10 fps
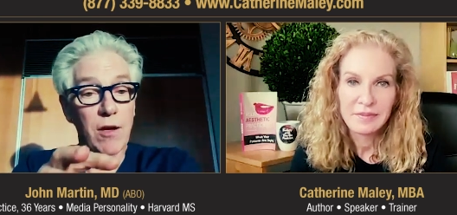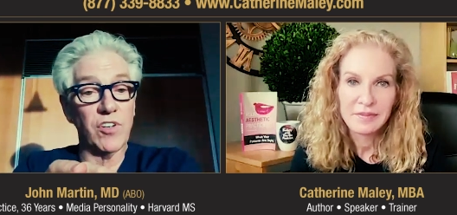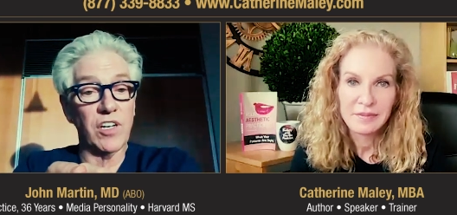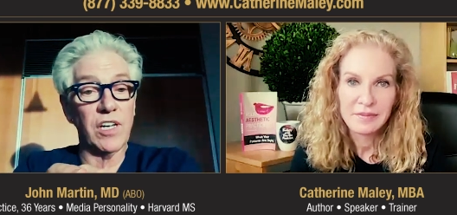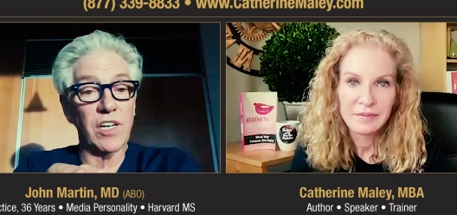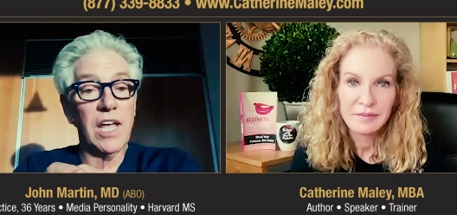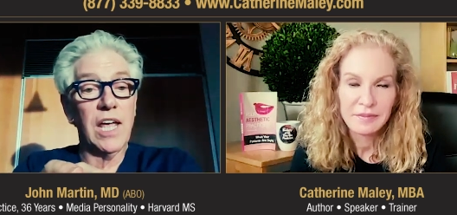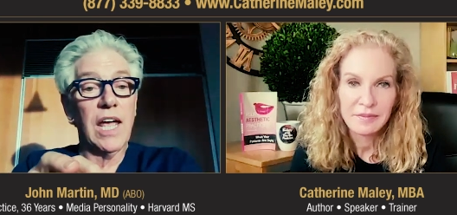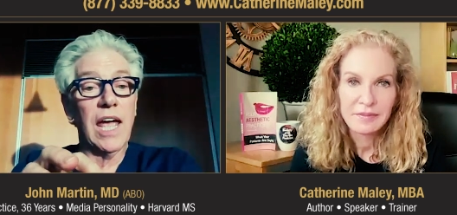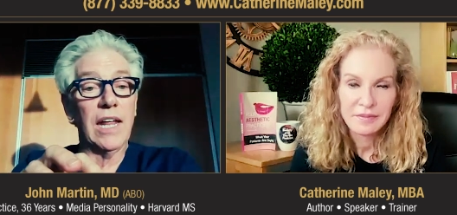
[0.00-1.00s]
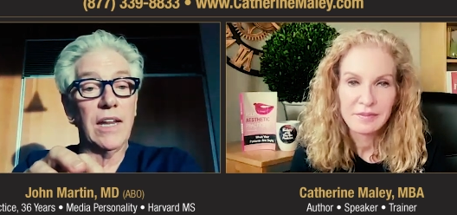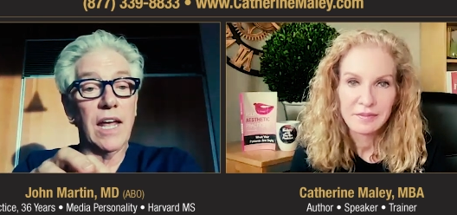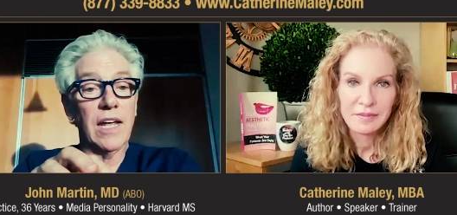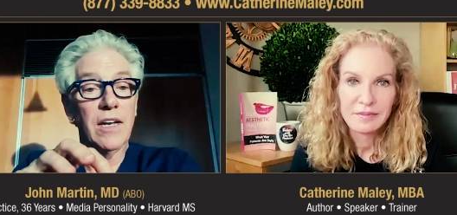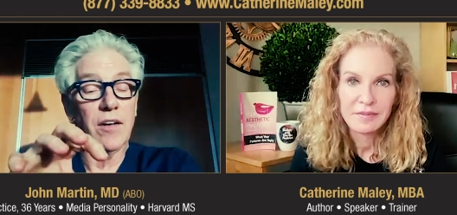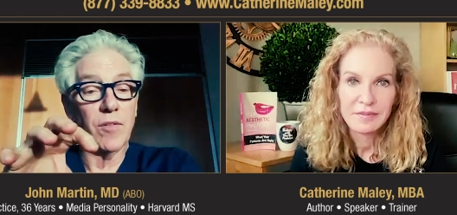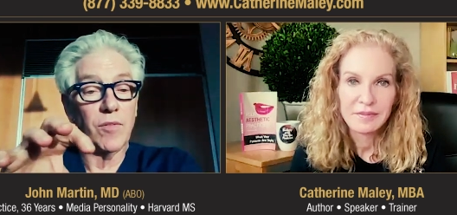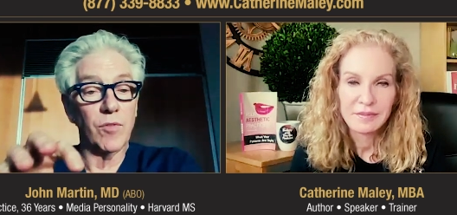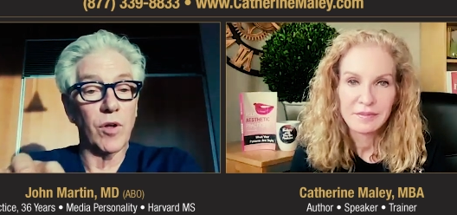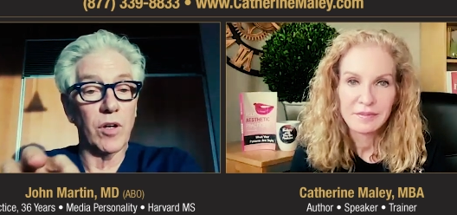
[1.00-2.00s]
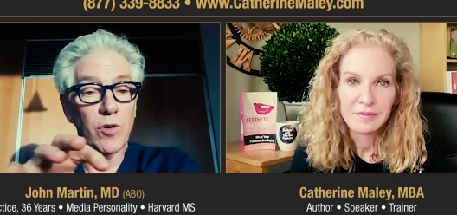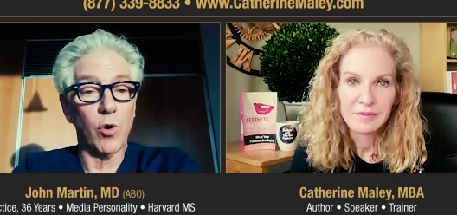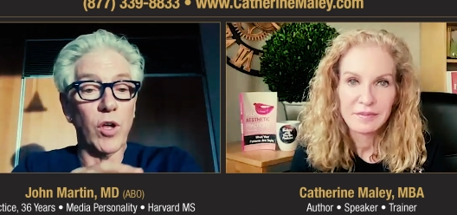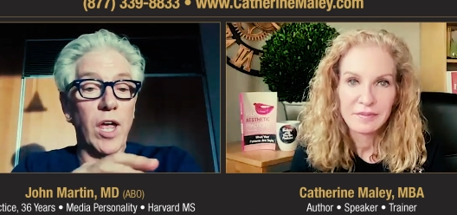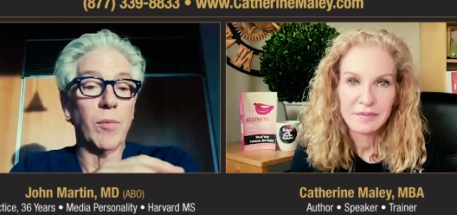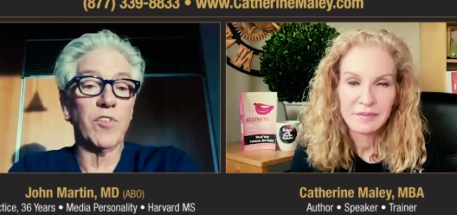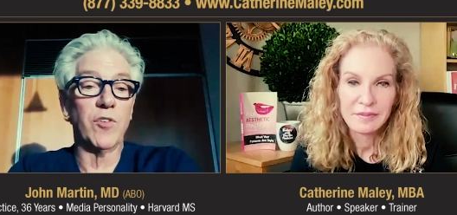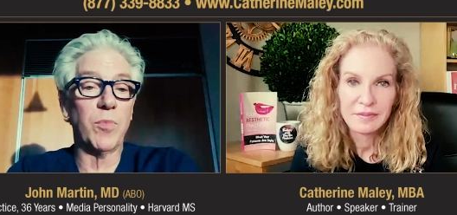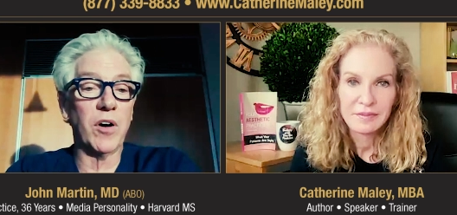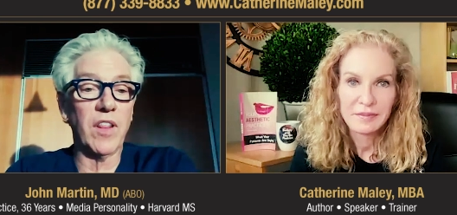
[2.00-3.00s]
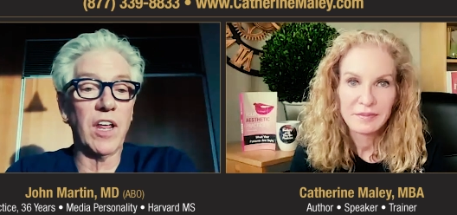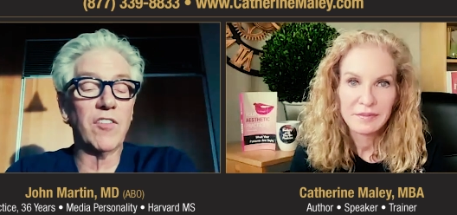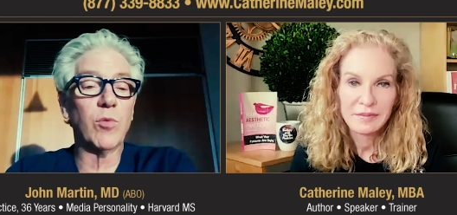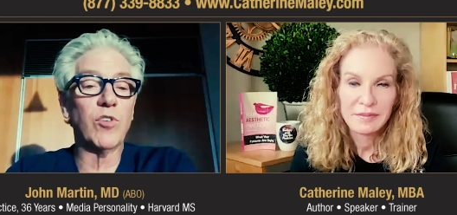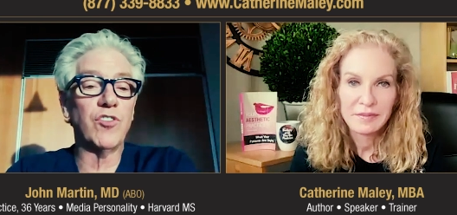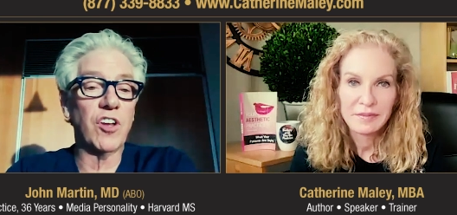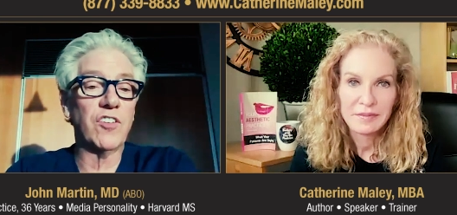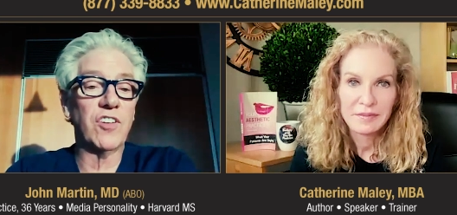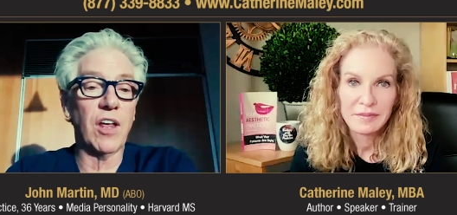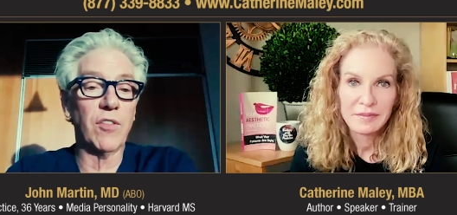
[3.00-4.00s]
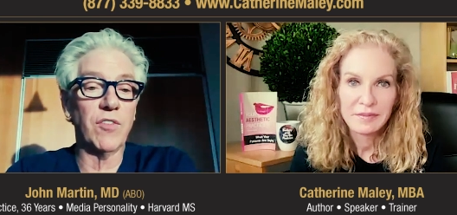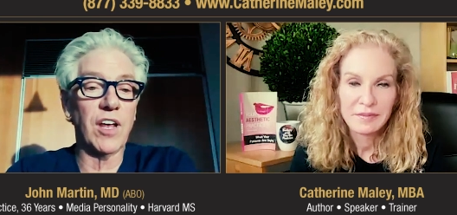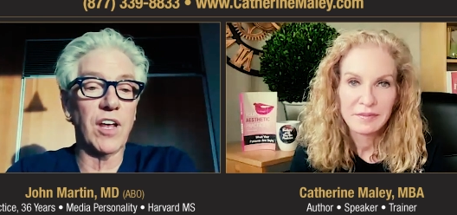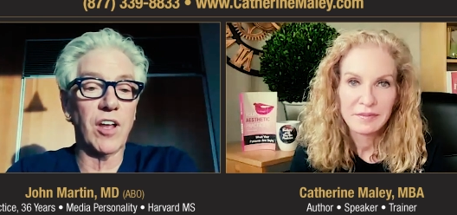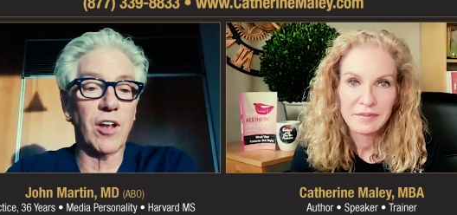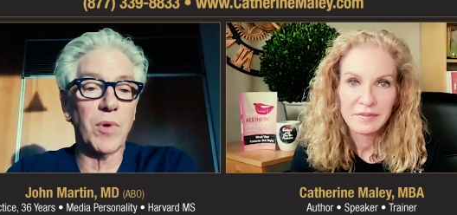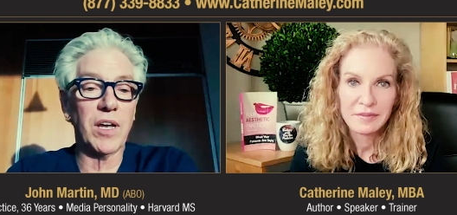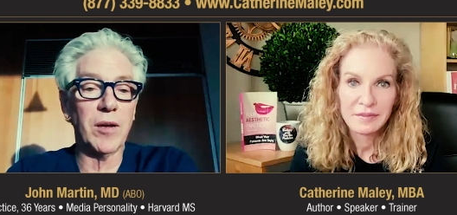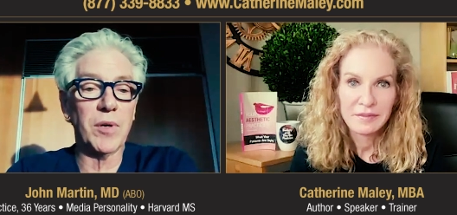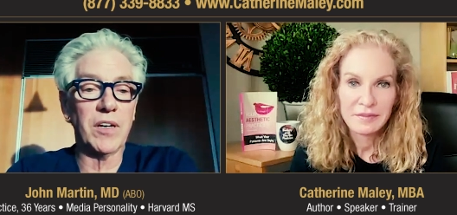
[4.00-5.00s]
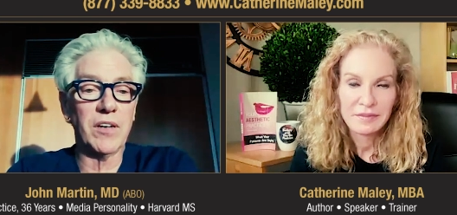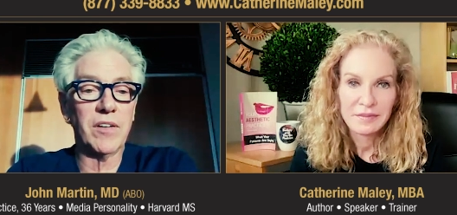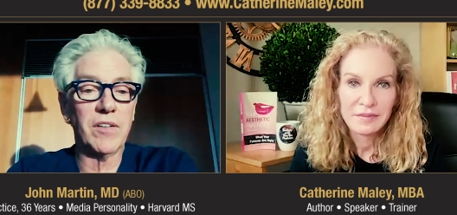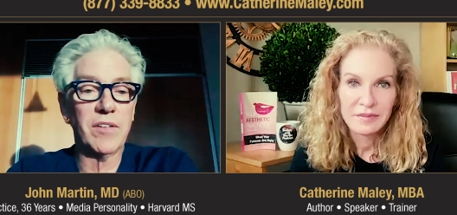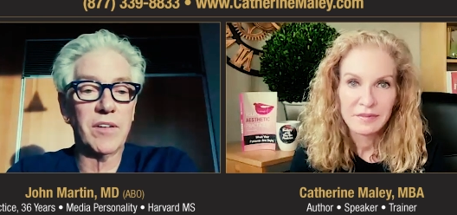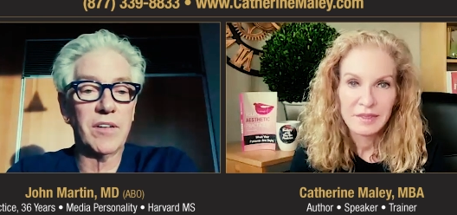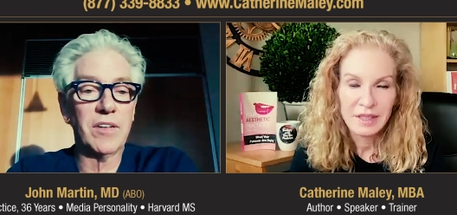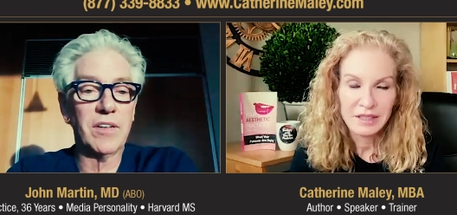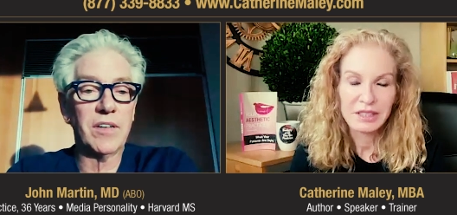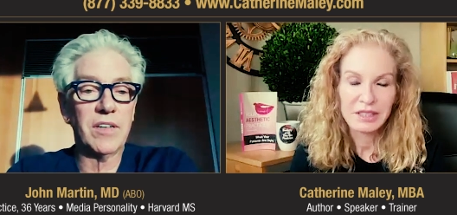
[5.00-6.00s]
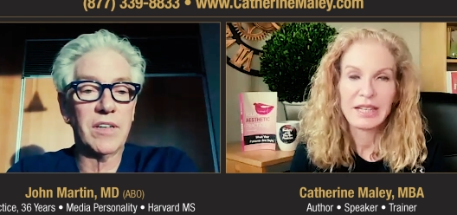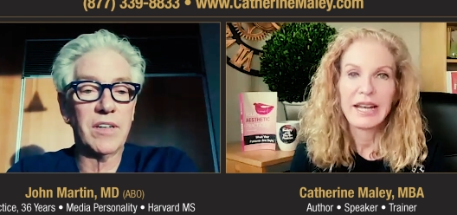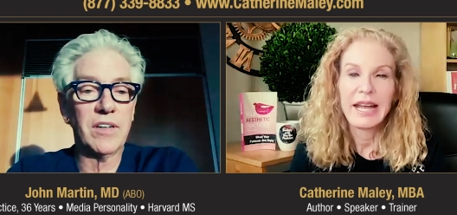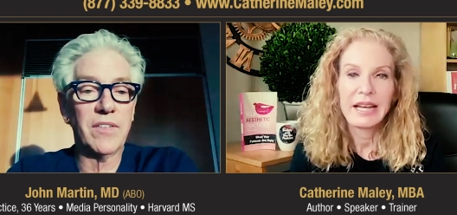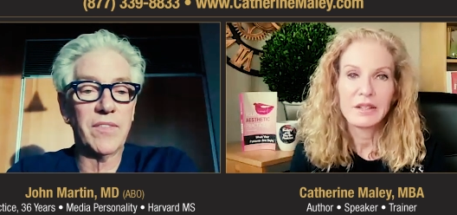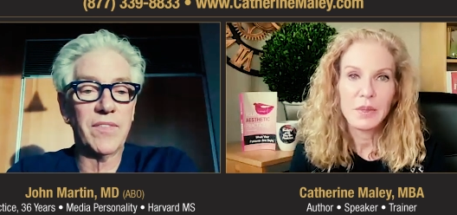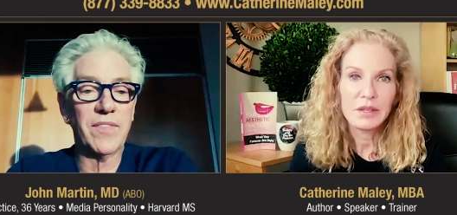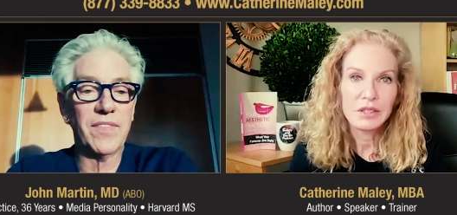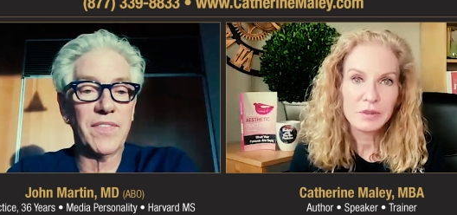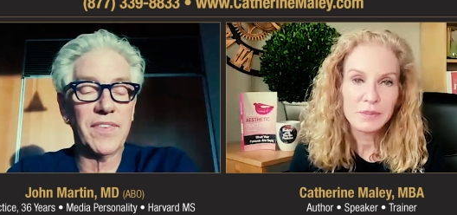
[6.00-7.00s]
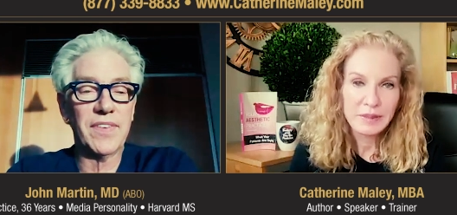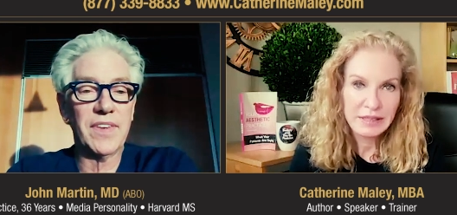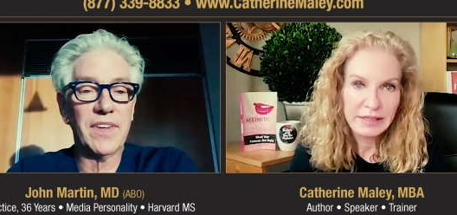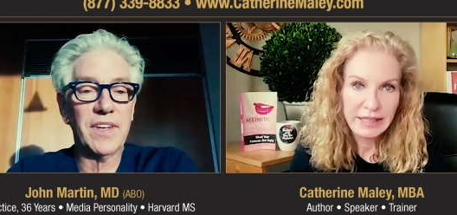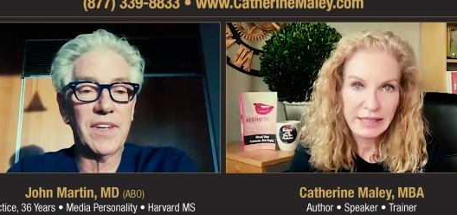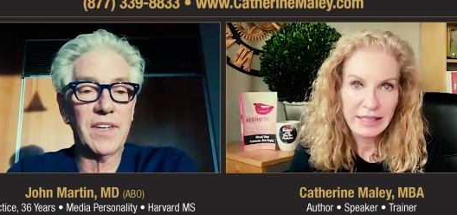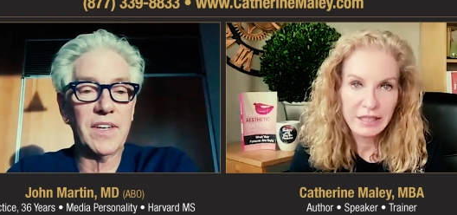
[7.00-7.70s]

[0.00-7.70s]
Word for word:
Speaker 1: County, and then Coral Gables is part of that. So we're just south of downtown Miami.
Speaker 2: Gotcha. And your building,